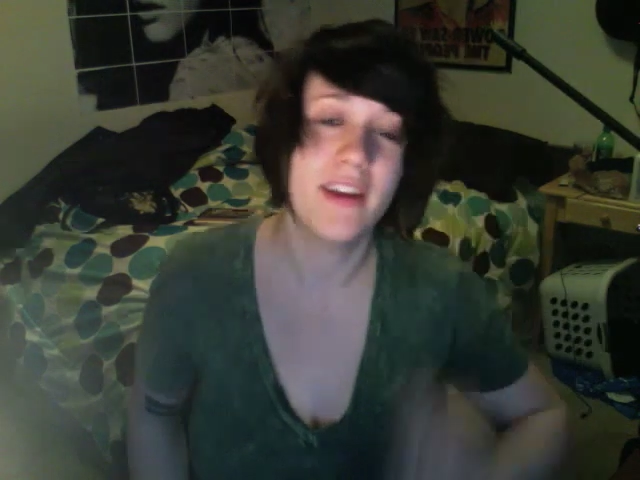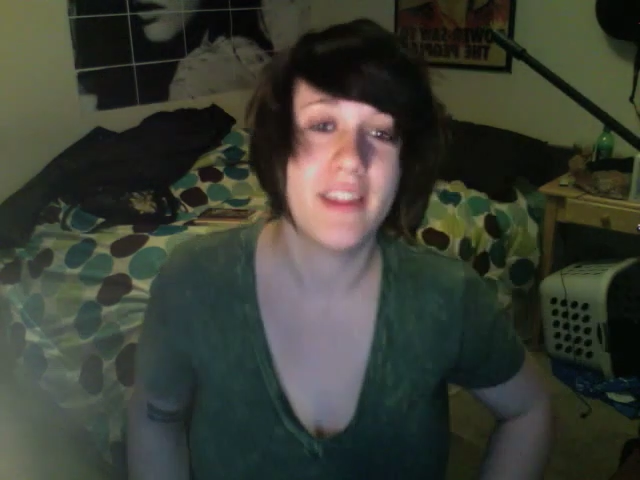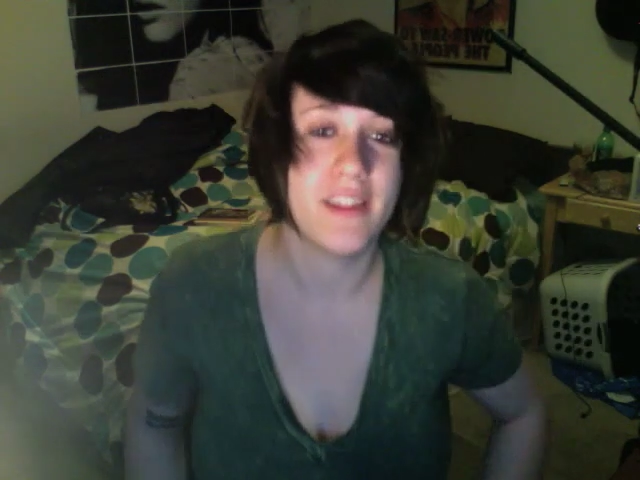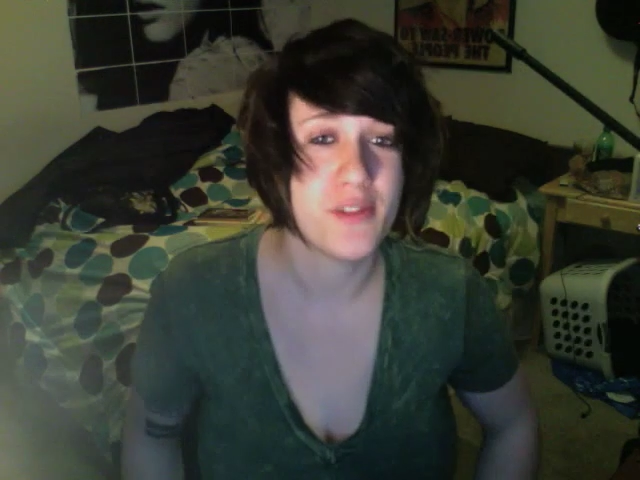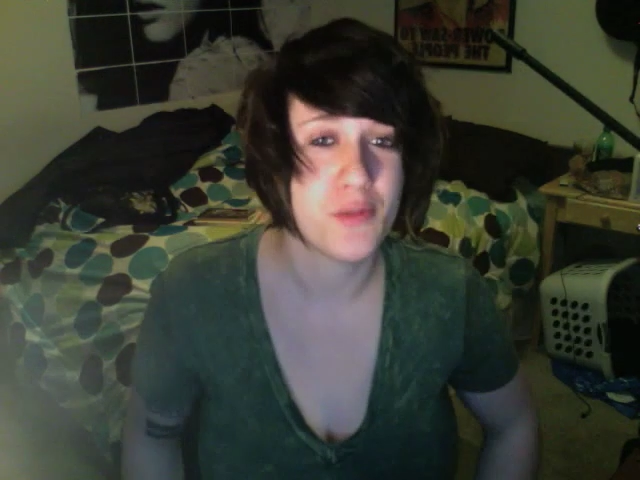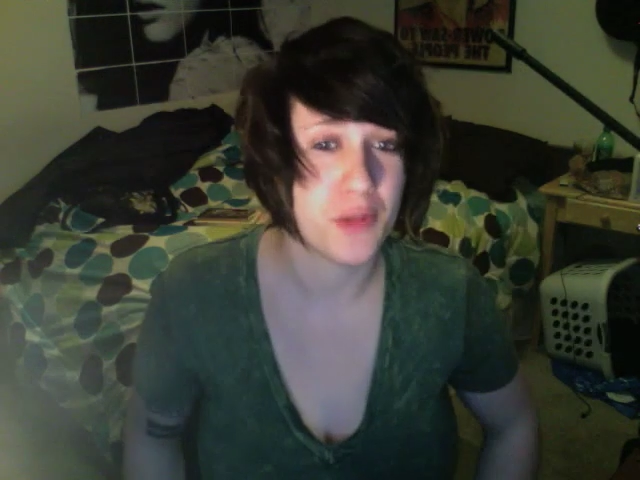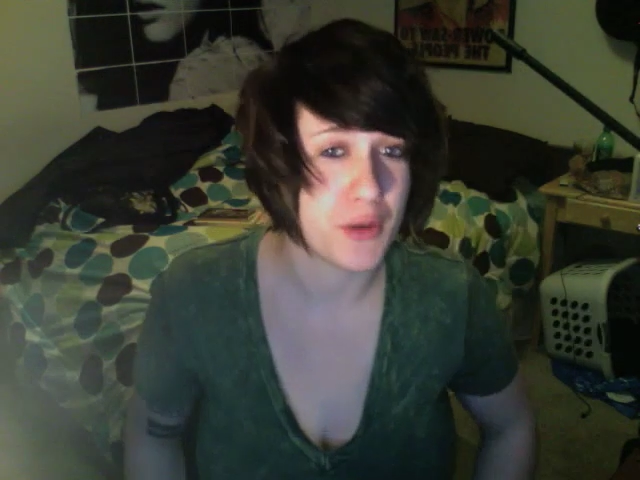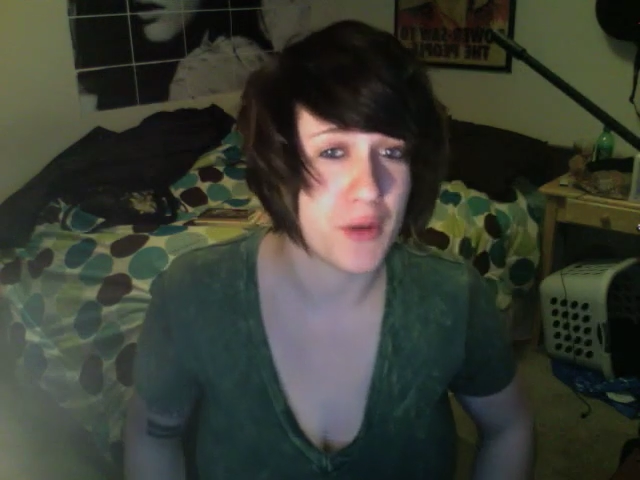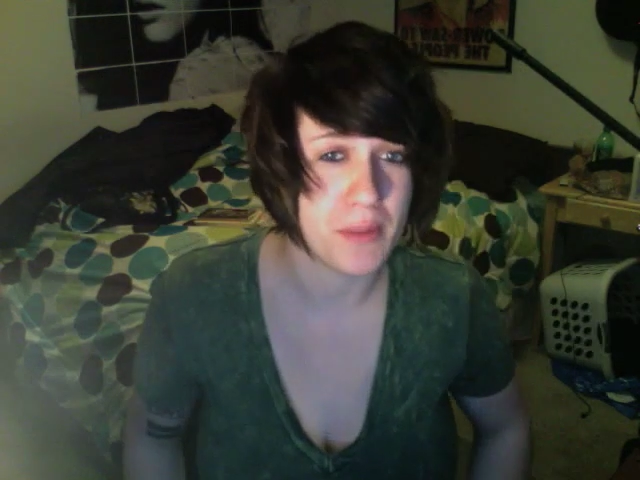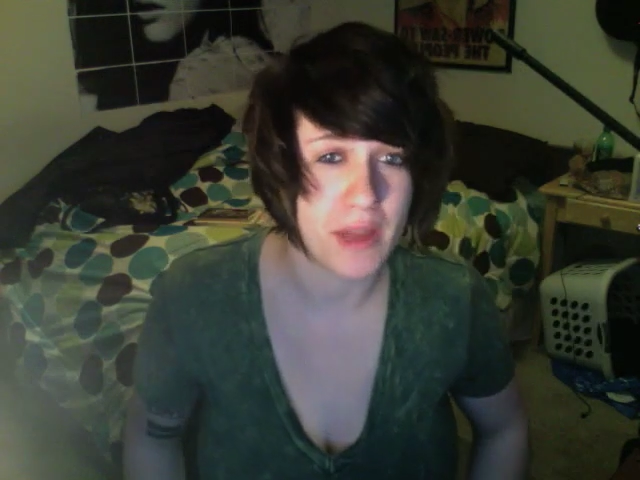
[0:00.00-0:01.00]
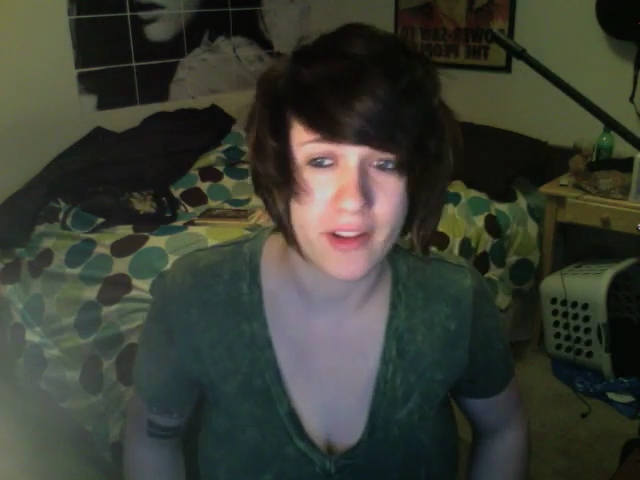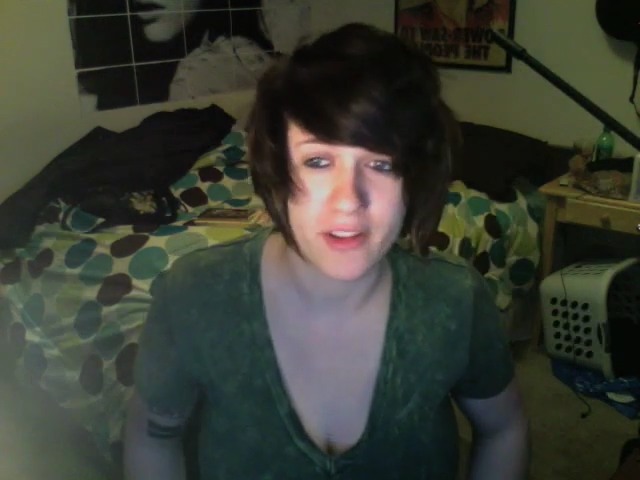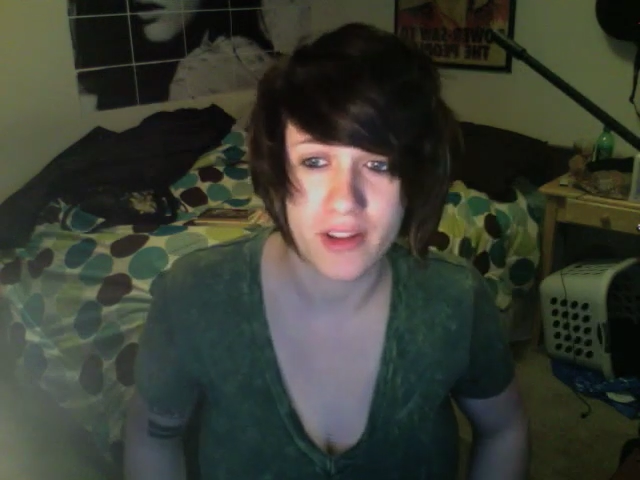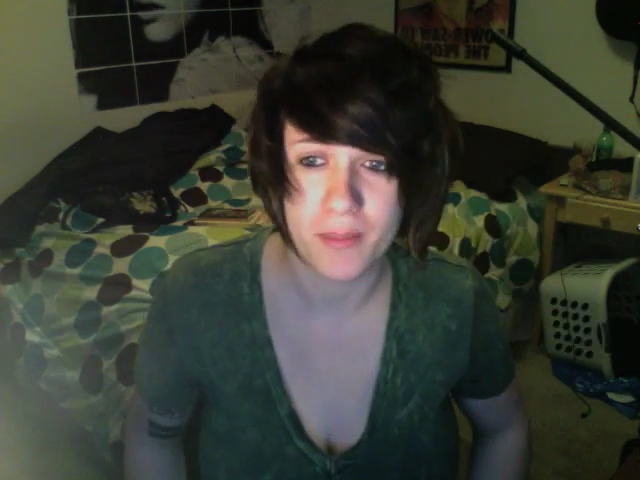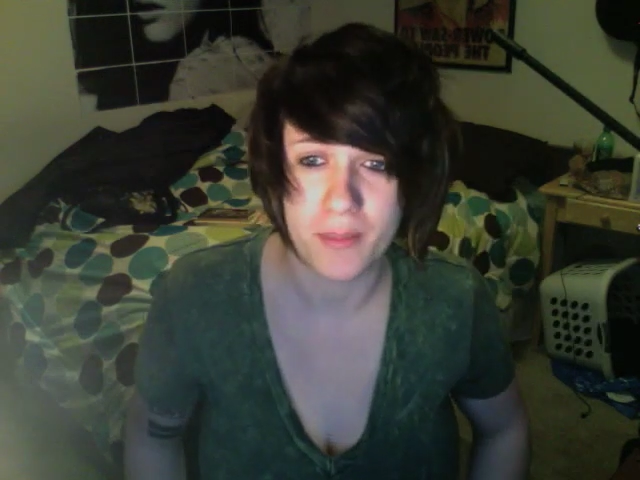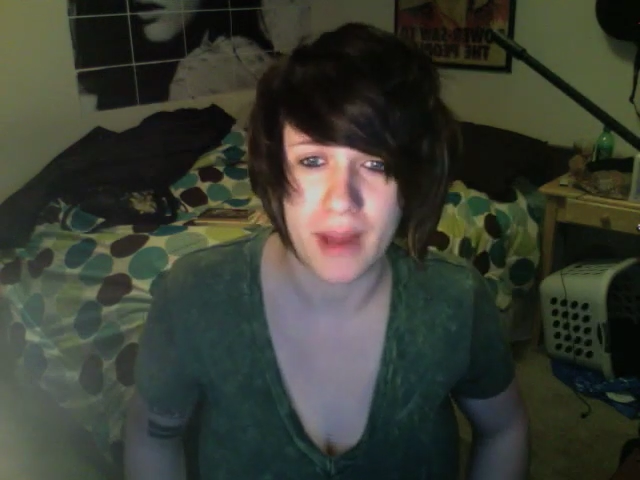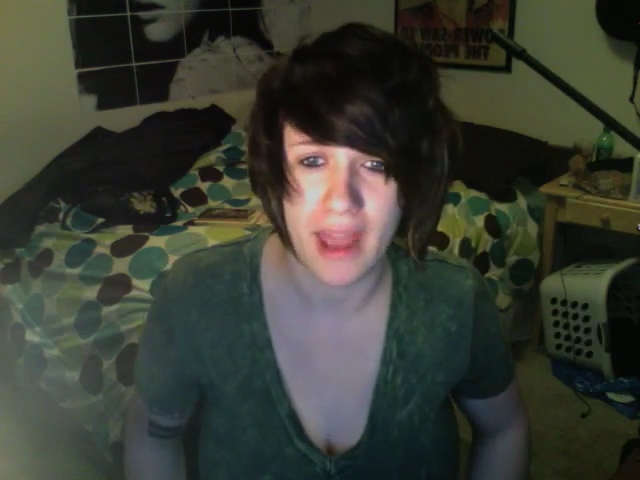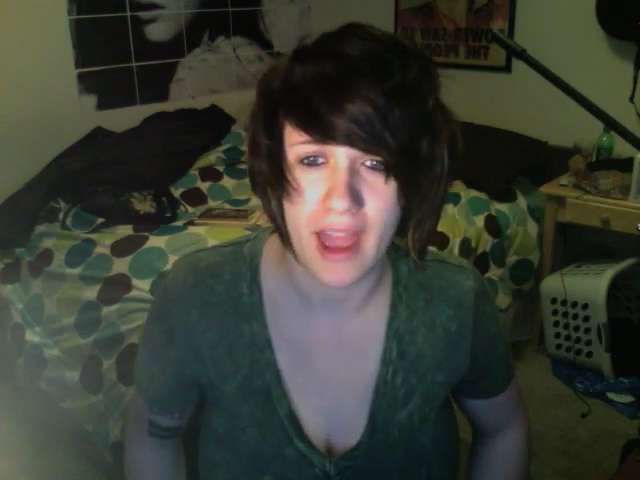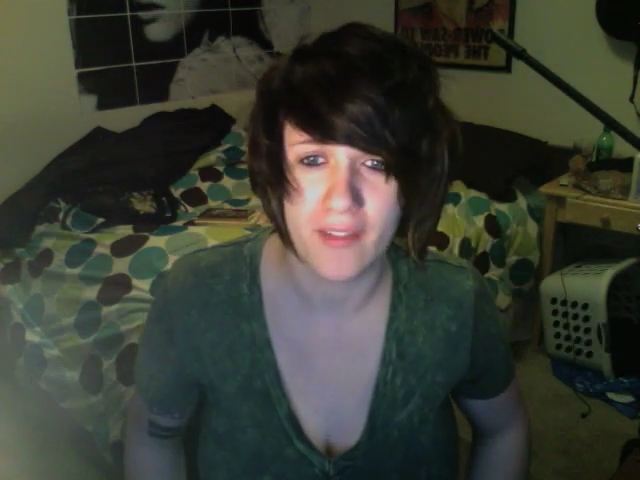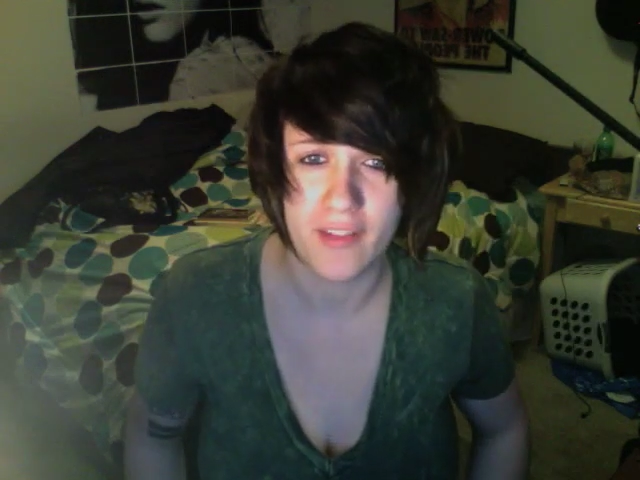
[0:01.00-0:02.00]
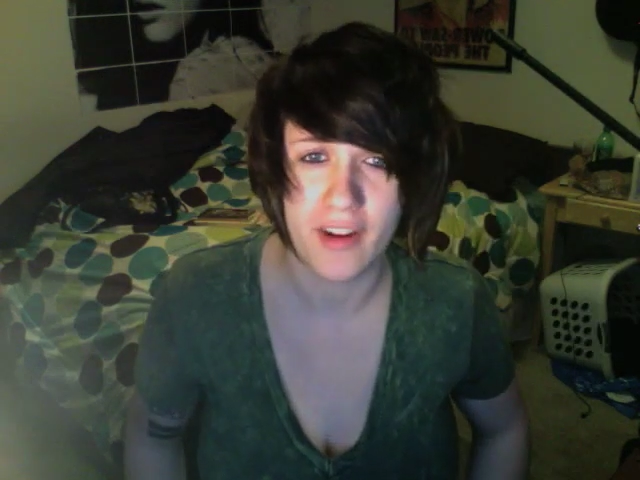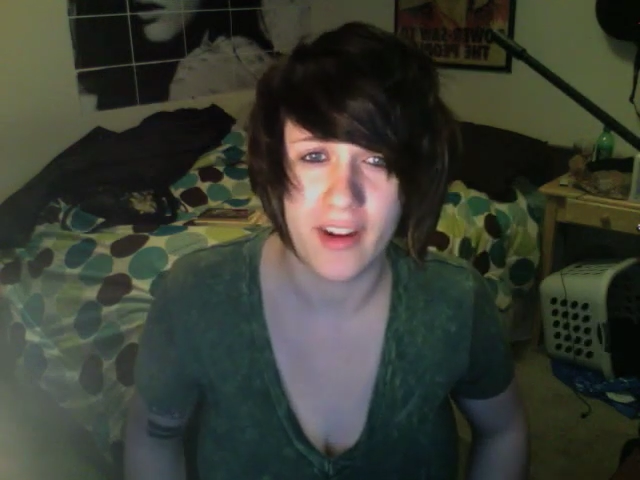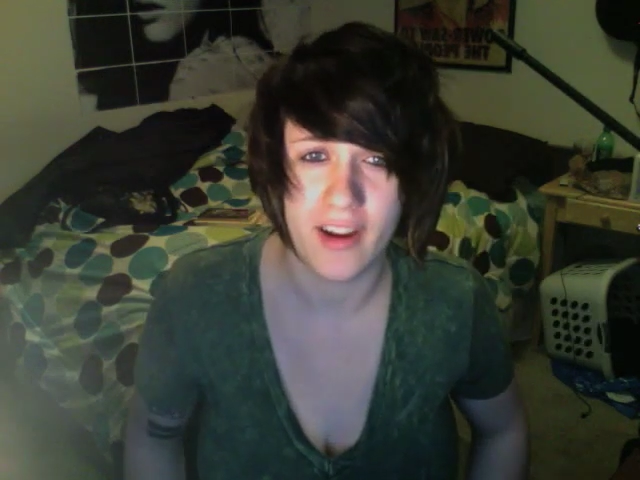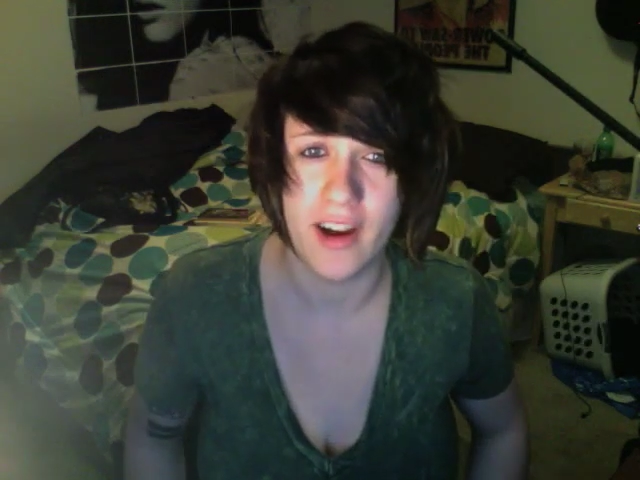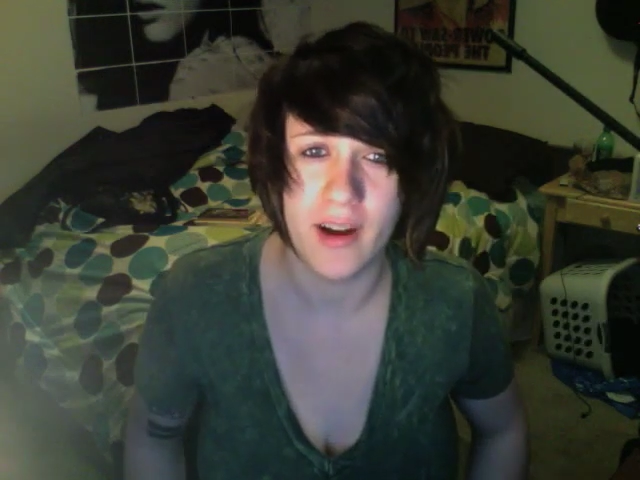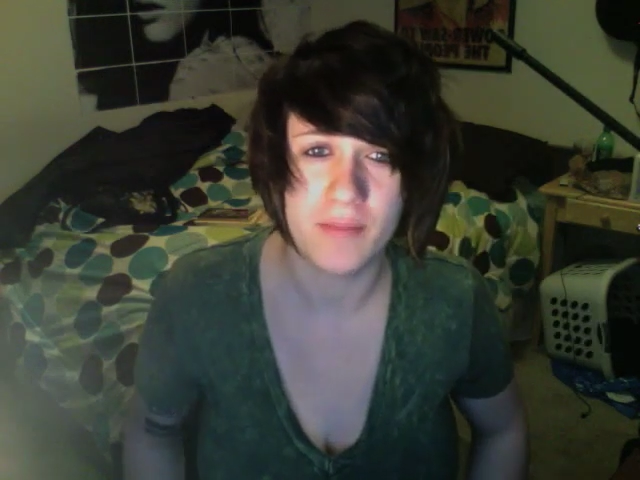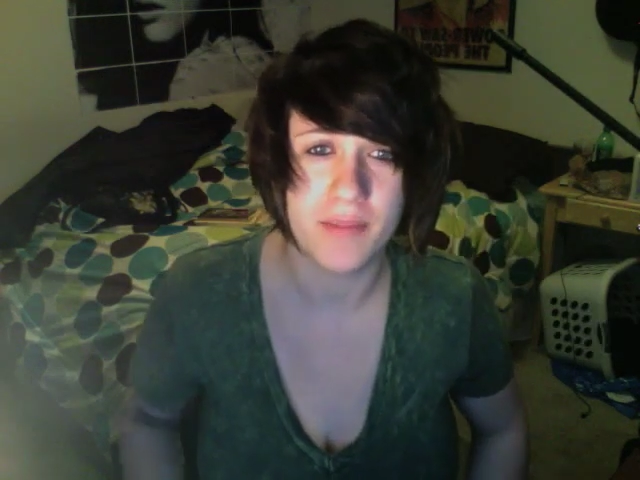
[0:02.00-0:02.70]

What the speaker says: This is really creepy, actually, but I have a